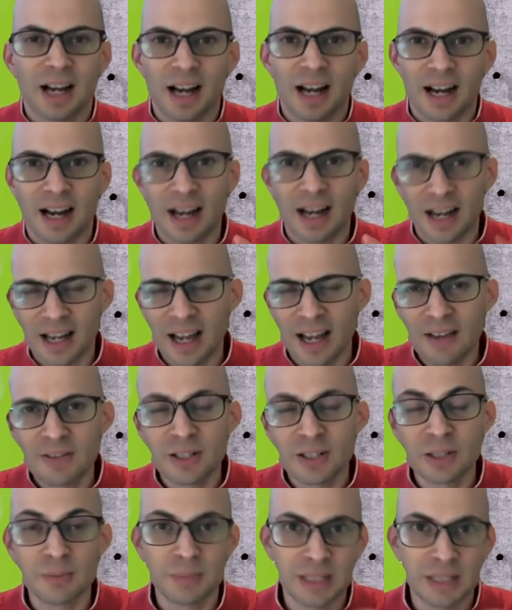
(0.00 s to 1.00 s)
I have here
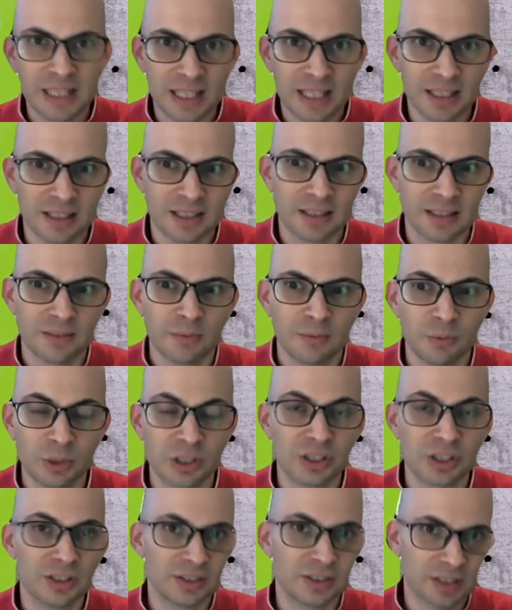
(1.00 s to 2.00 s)
beginning, which
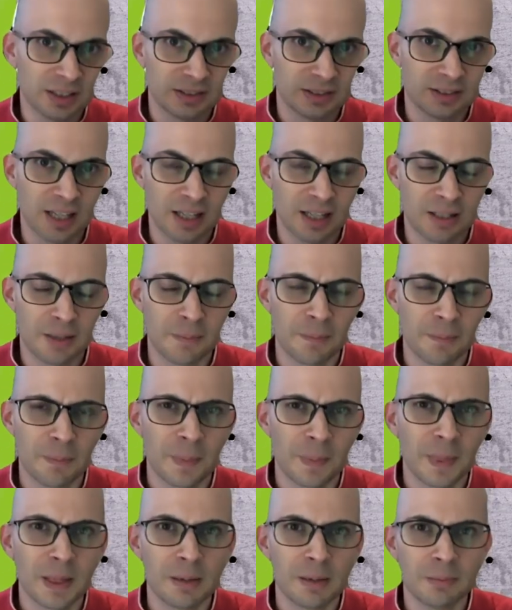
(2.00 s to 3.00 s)
is setup.
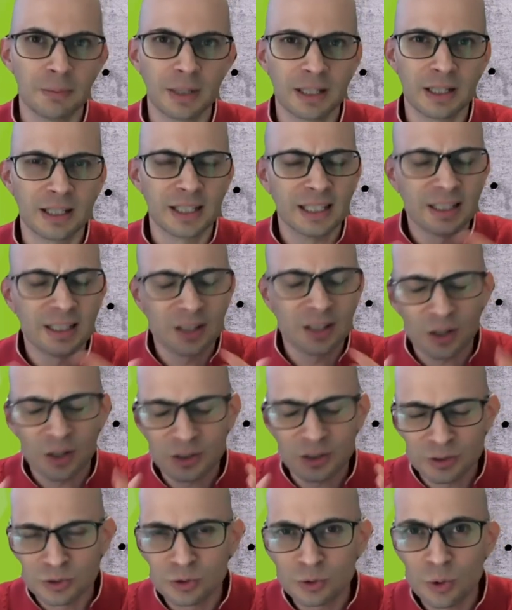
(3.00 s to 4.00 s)
But in
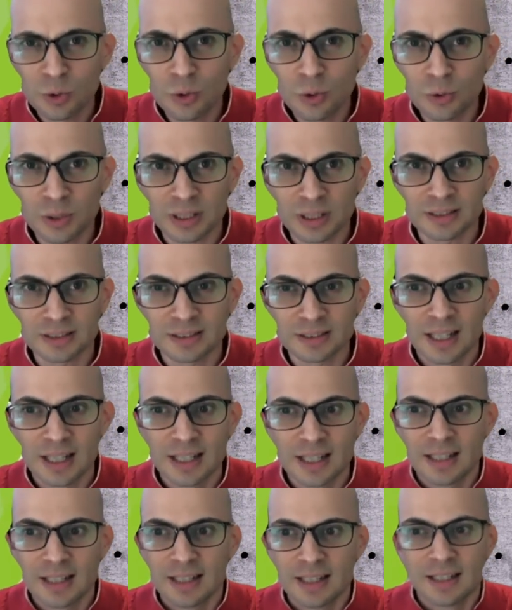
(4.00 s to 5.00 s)
stories,
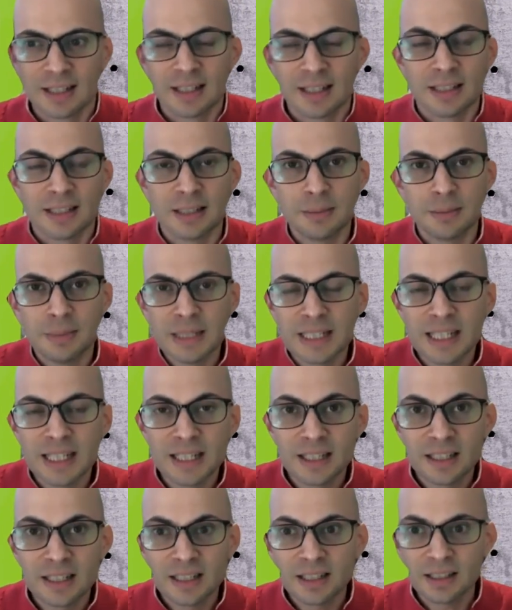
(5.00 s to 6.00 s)
the
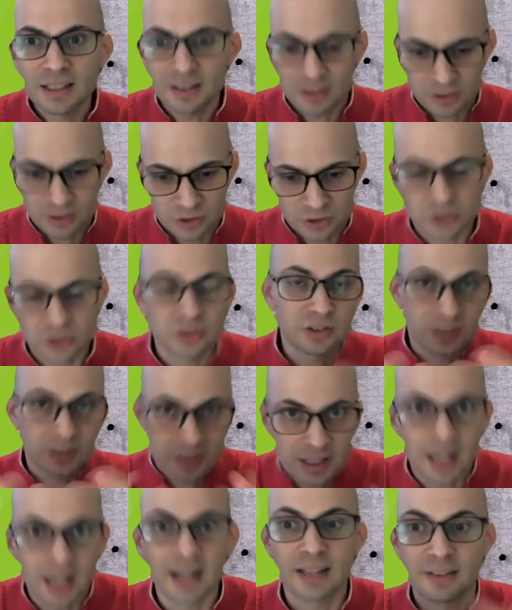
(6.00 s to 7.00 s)
beginning just
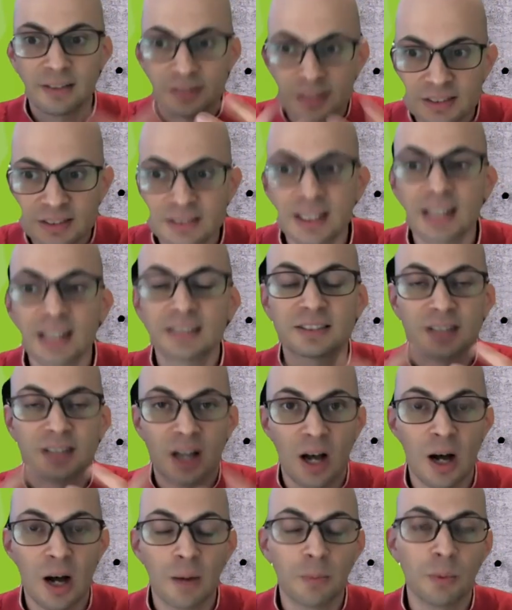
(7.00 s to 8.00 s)
kind of sets
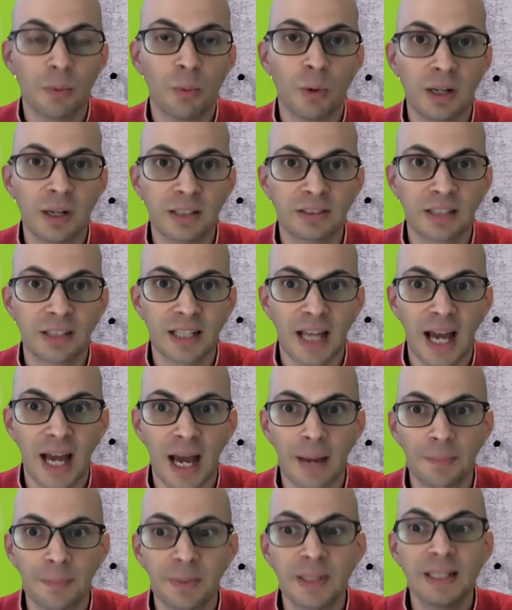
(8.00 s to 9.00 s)
up what is going to
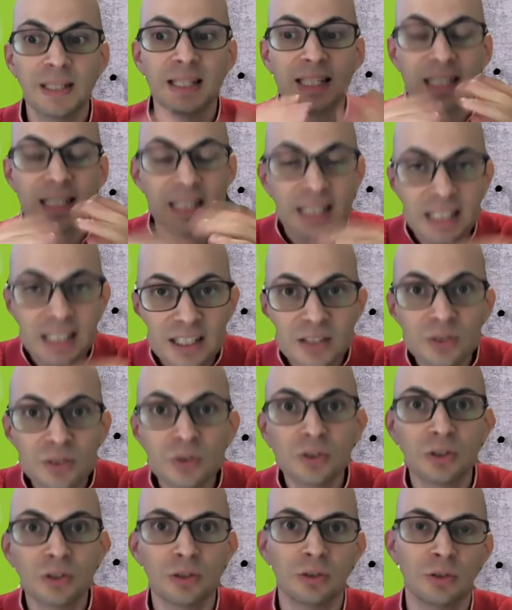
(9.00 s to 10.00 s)
happen
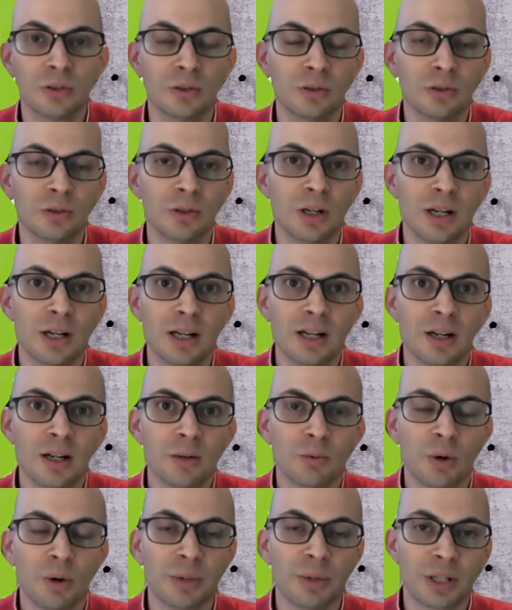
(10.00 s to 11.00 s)
into
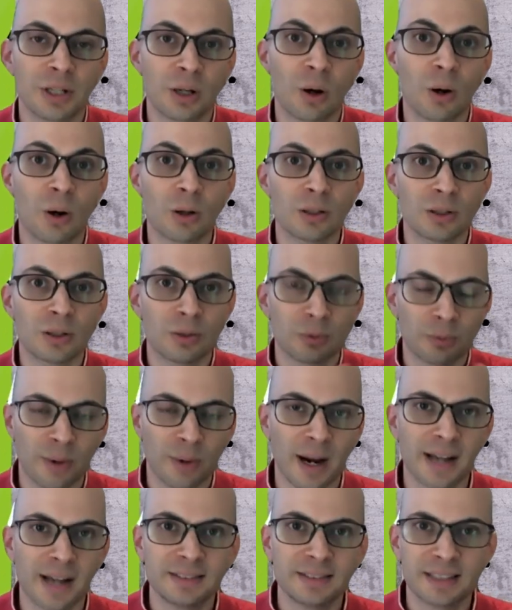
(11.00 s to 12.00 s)
what we call the
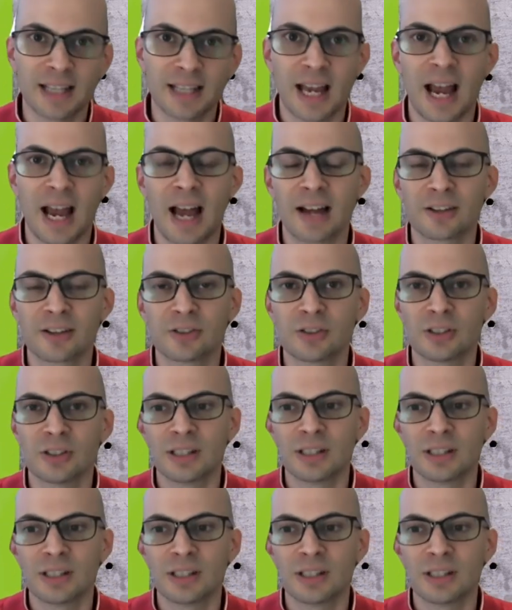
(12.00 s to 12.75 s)
rising action.